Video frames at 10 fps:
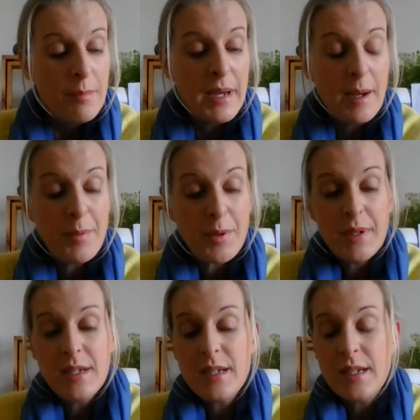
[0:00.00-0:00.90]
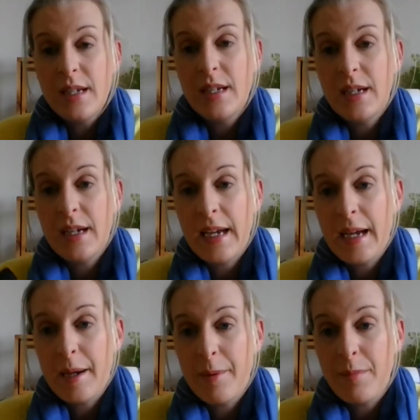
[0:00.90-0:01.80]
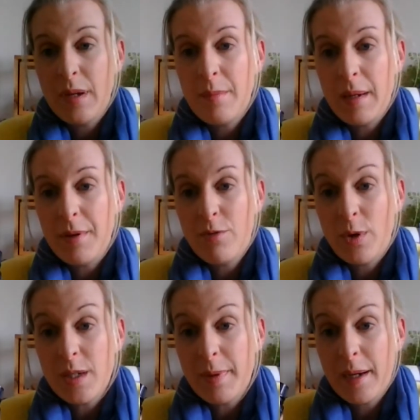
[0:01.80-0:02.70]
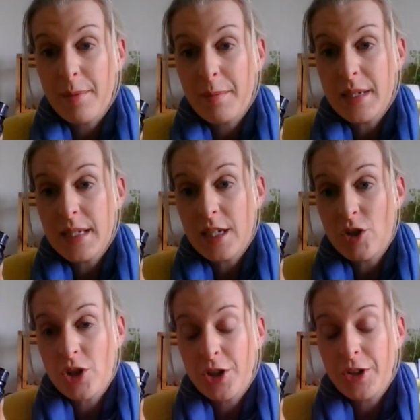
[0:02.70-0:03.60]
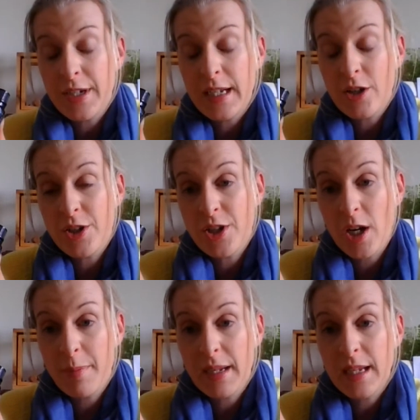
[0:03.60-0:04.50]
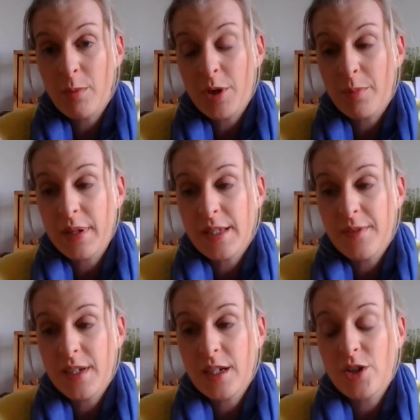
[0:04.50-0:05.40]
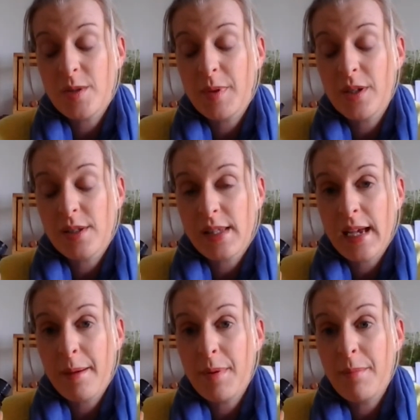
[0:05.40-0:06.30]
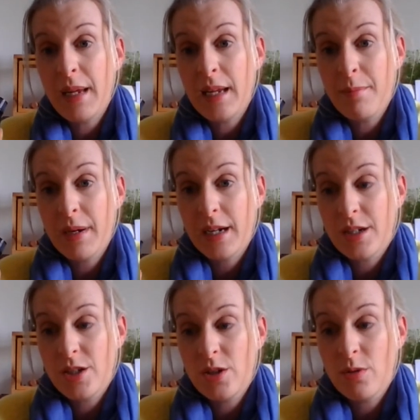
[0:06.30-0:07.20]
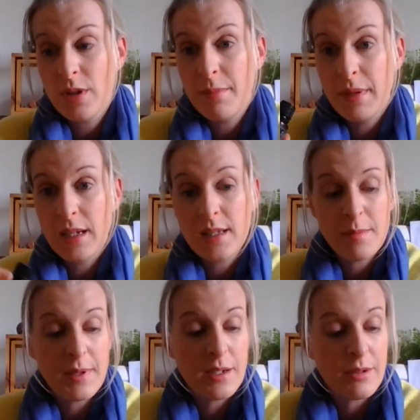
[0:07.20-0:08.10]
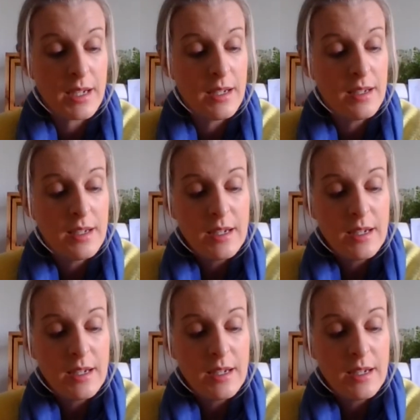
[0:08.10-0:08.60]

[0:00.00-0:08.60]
peppermint, maybe avoid peppermint internally or topically when you're breastfeeding, just because it may impact your milk supply, okay?